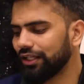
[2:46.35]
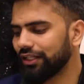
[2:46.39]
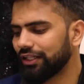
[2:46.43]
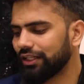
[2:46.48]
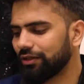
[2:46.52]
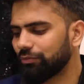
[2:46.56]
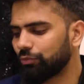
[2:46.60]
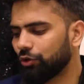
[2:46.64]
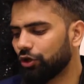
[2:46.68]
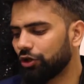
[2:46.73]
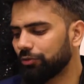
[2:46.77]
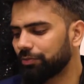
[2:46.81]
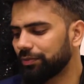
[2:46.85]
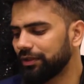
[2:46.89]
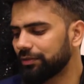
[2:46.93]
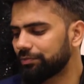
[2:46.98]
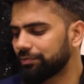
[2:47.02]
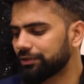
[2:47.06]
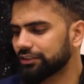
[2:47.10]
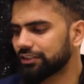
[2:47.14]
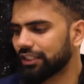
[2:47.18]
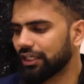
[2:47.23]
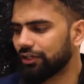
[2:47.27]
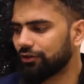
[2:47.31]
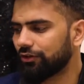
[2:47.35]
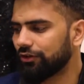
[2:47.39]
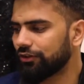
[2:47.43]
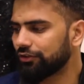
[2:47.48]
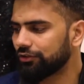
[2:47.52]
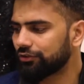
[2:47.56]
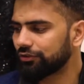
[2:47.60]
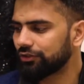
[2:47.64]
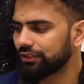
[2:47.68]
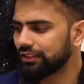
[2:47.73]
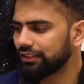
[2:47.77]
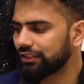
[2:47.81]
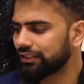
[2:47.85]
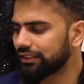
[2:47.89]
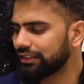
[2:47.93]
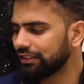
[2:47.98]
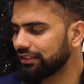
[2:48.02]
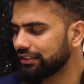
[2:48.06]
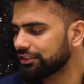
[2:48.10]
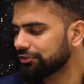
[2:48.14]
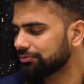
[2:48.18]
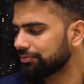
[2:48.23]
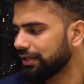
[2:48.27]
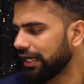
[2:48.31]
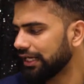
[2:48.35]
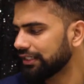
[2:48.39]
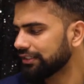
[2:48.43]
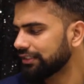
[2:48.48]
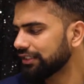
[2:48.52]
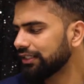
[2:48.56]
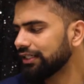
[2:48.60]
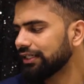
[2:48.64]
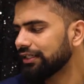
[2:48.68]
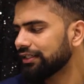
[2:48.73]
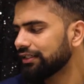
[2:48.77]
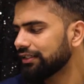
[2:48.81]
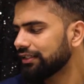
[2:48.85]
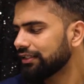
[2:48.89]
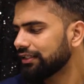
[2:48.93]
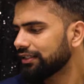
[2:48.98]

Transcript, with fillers: and their mock papers are also here in this magazine.